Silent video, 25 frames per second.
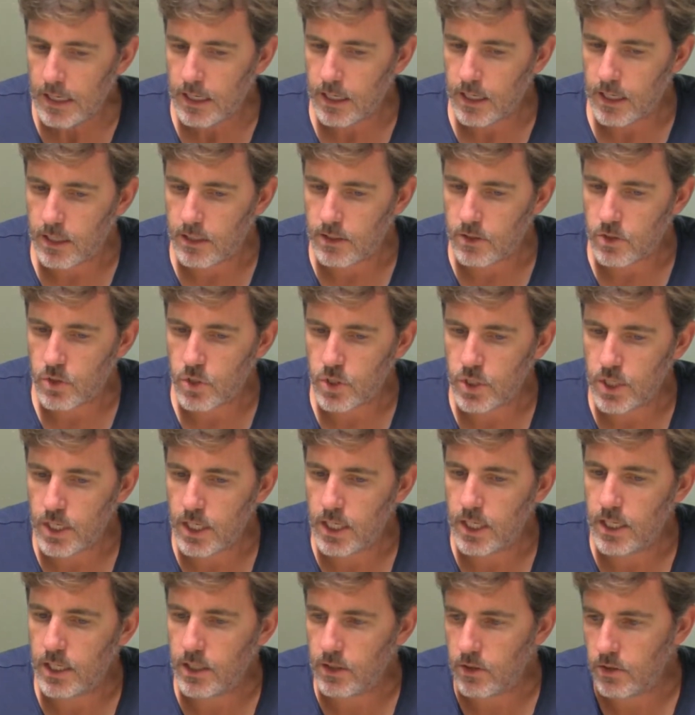and
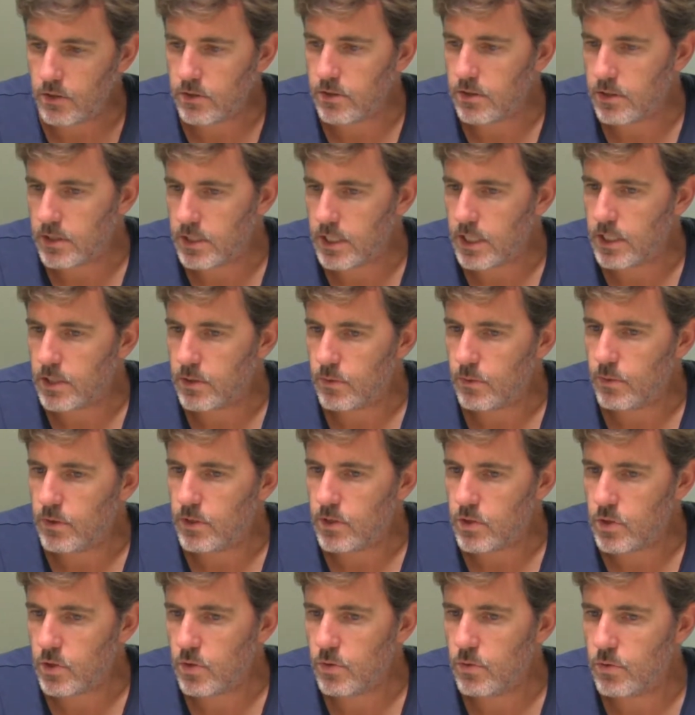she, in consultation with
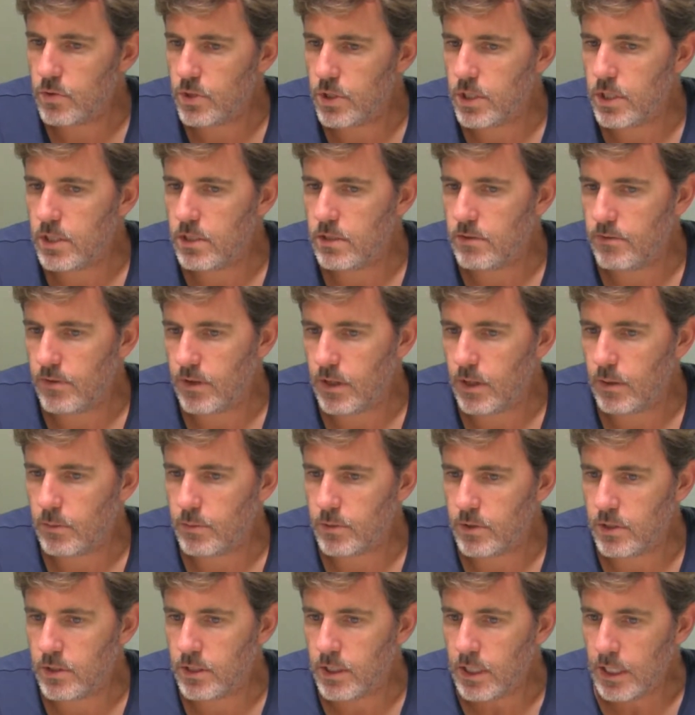the school, she
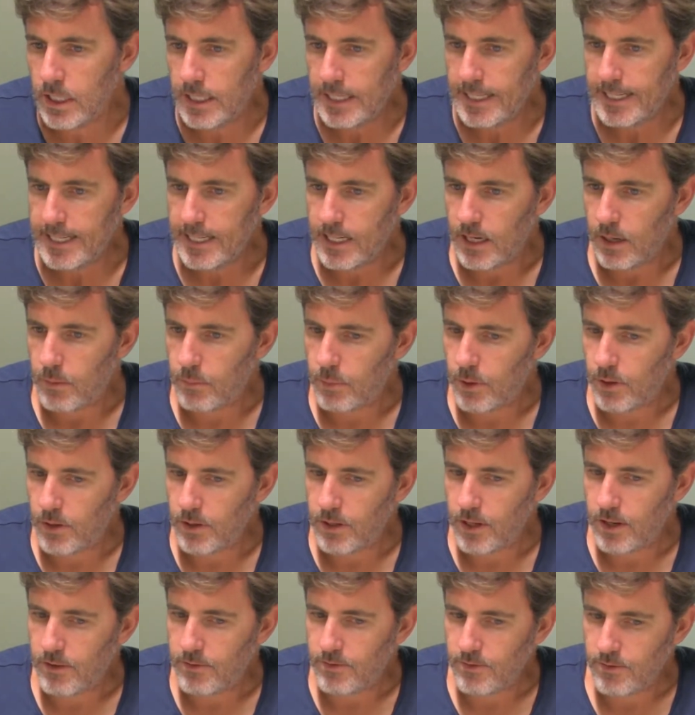developed
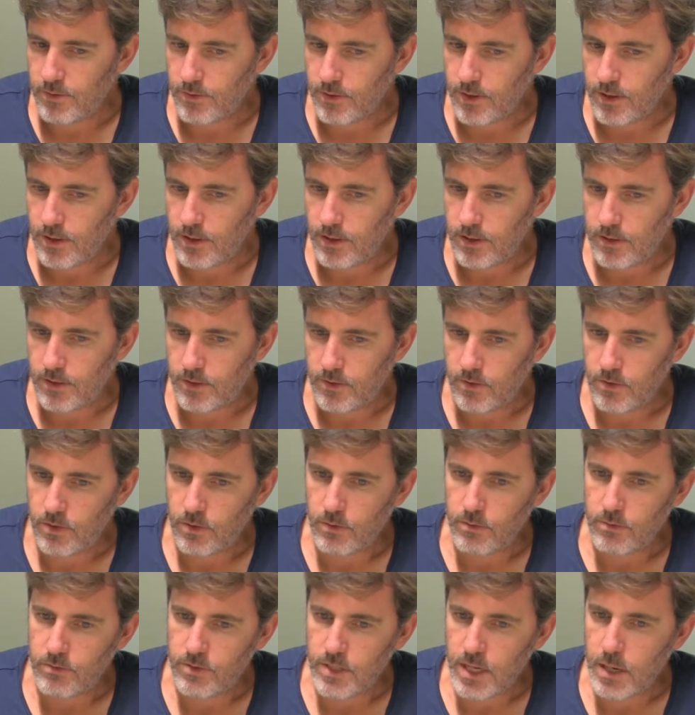a
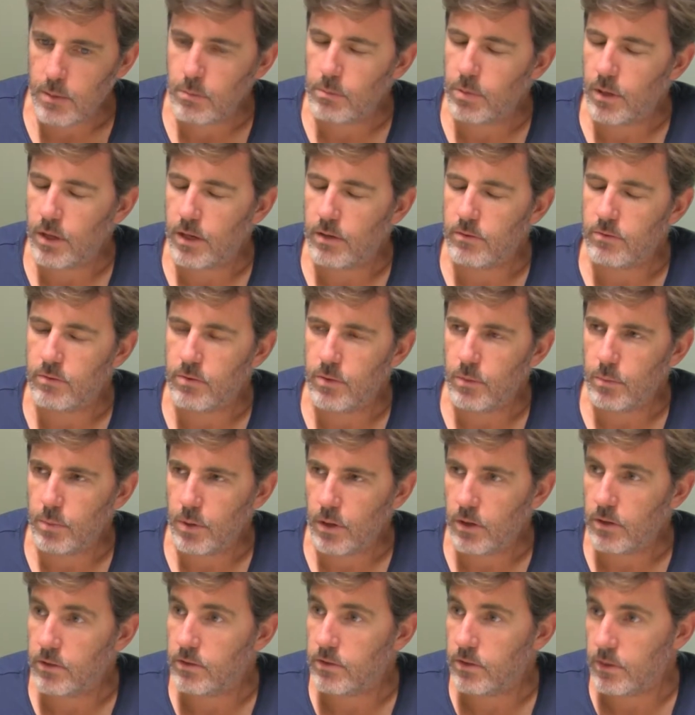sort of template for a
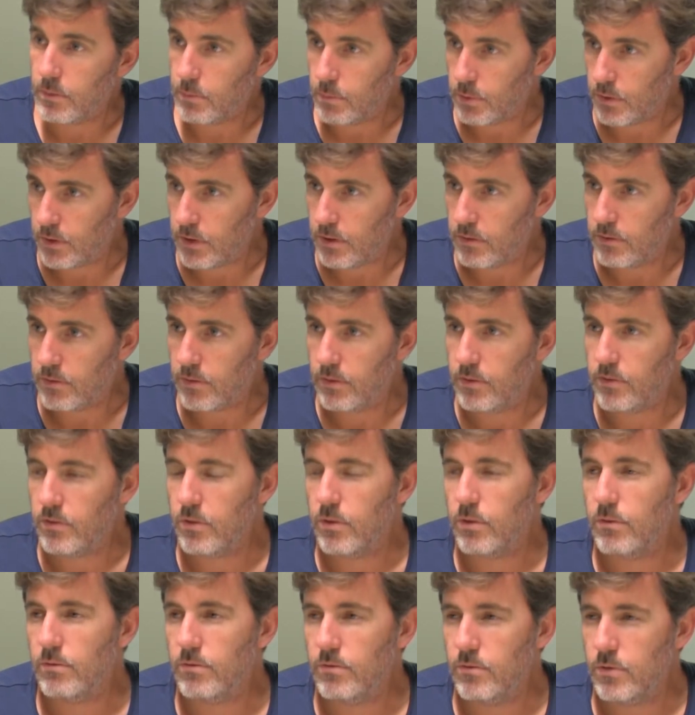policy brief, a
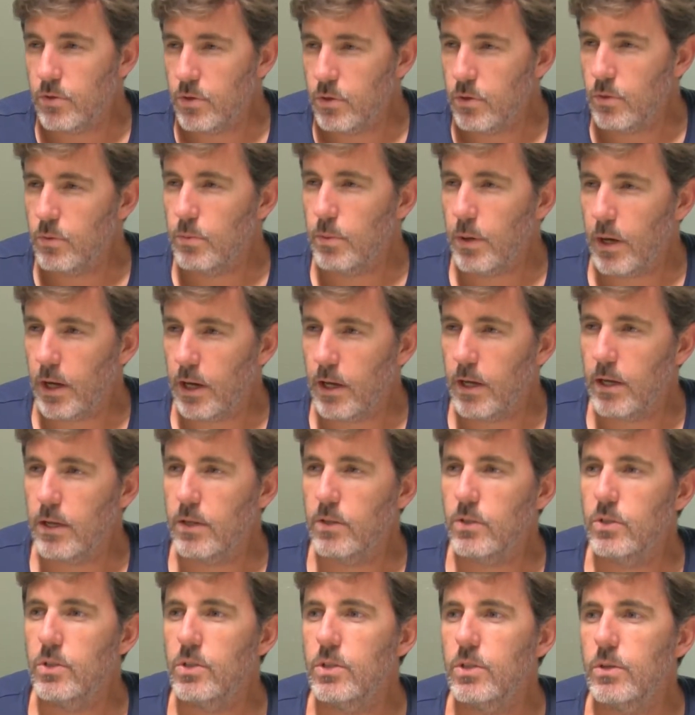sort of
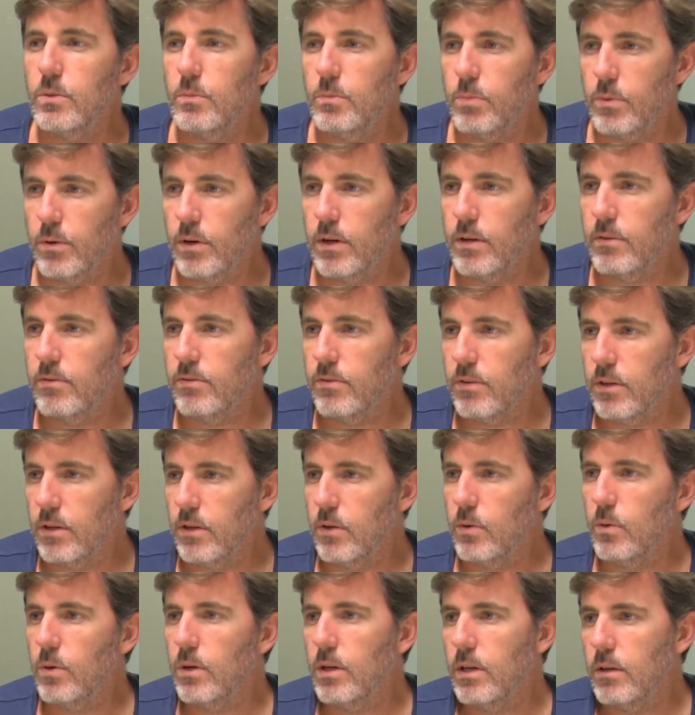2-page brief that
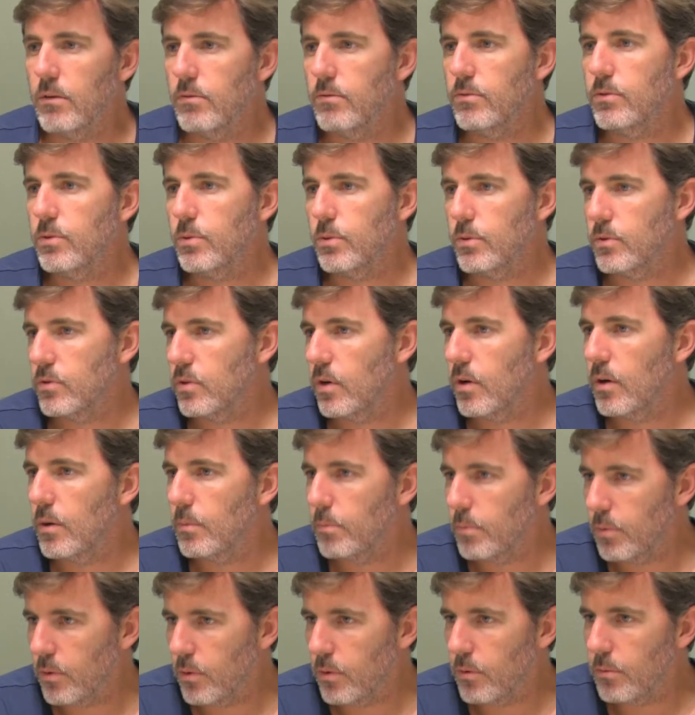you would give to a
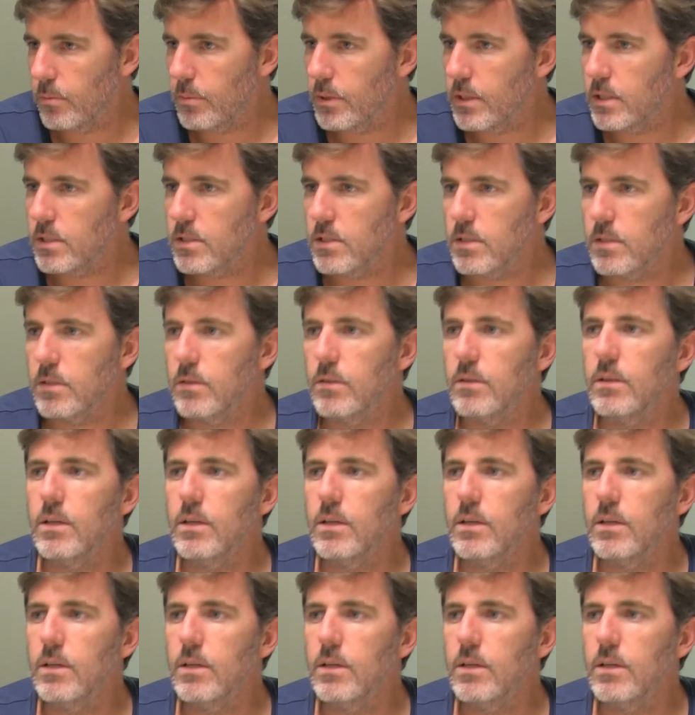time-poor minister.